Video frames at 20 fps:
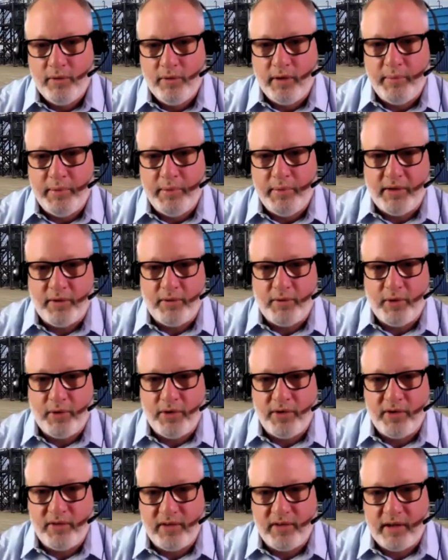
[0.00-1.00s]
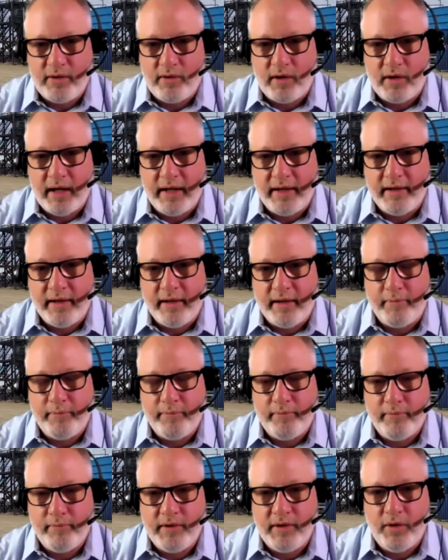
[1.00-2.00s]
rebuild a road is they grind up
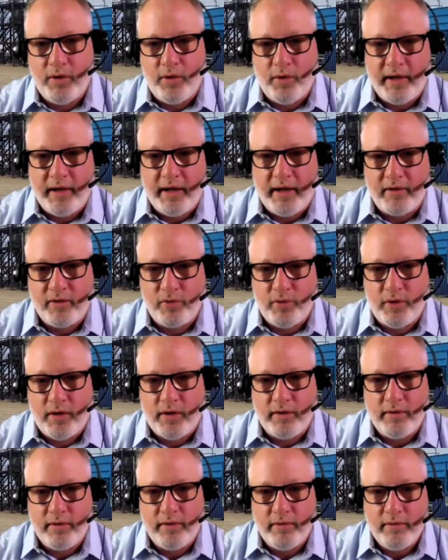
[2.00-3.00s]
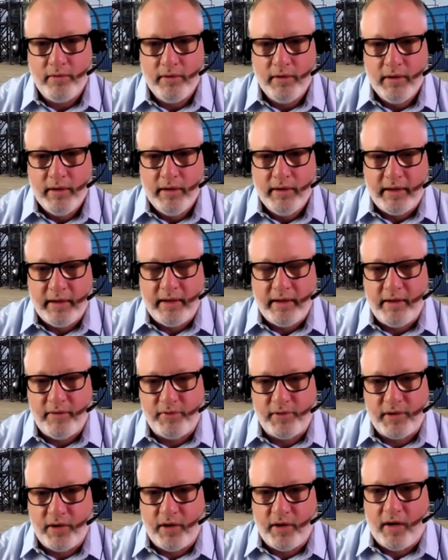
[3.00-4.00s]
the old asphalt, they
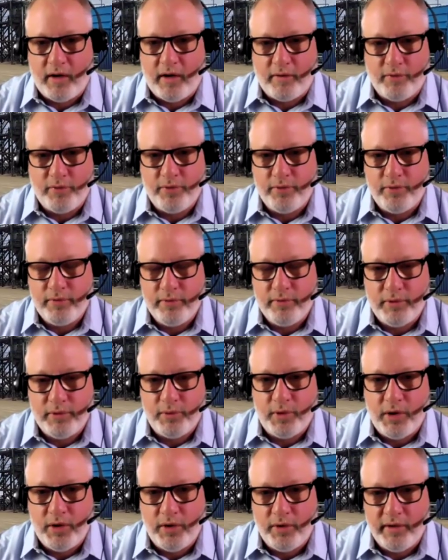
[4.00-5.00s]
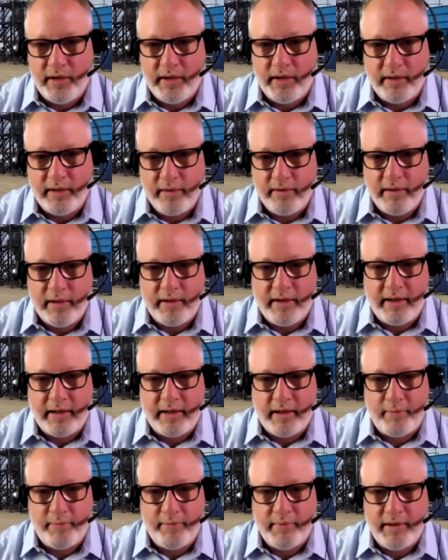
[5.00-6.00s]
lift it off the road, they
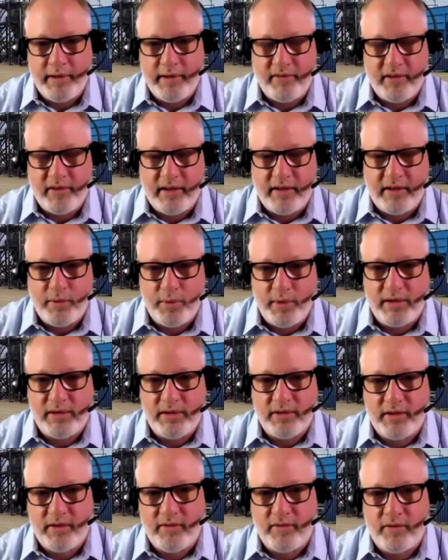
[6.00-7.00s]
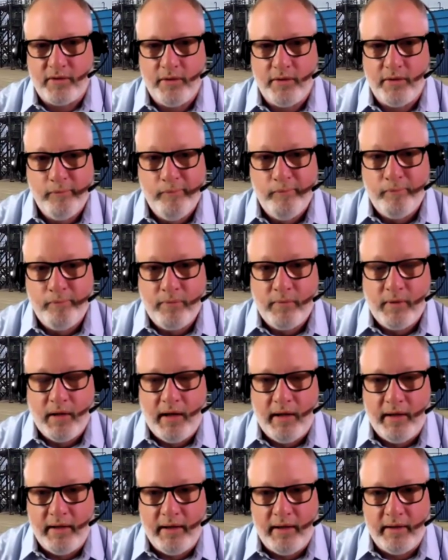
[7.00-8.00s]
take up say 2 inches,
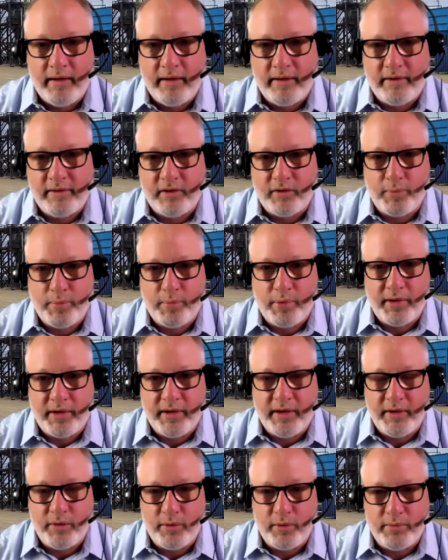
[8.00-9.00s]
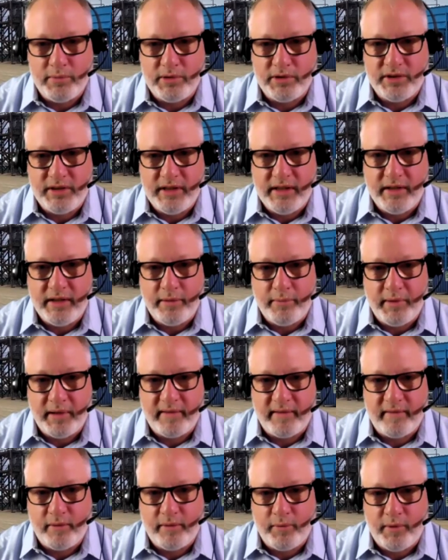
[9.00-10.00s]
and then they just put it into a machine and
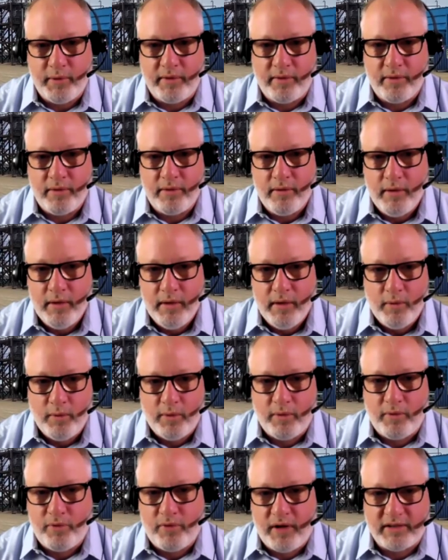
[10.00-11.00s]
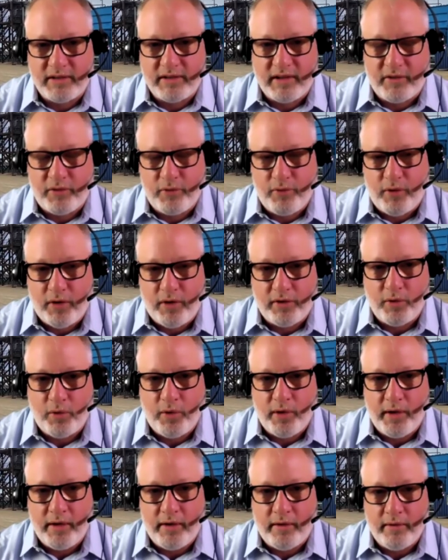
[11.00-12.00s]
mix it with fresh asphalt
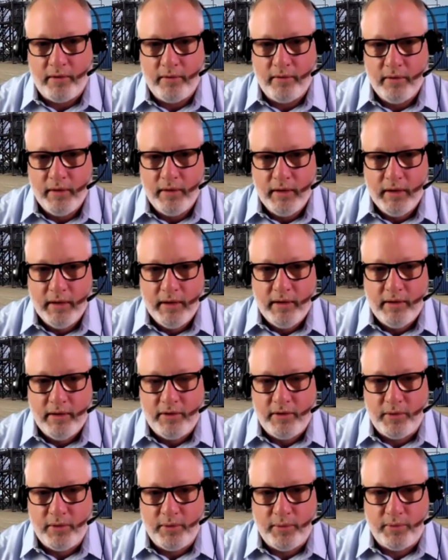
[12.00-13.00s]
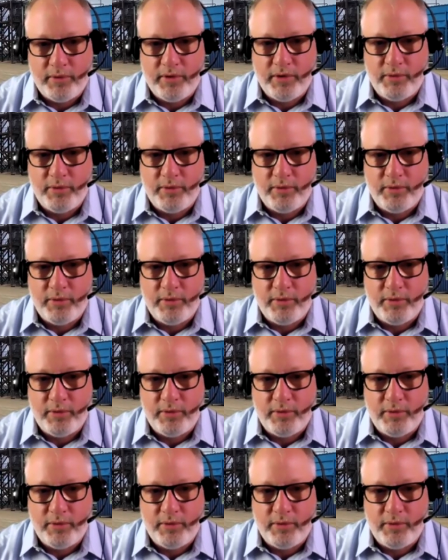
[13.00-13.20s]
oil to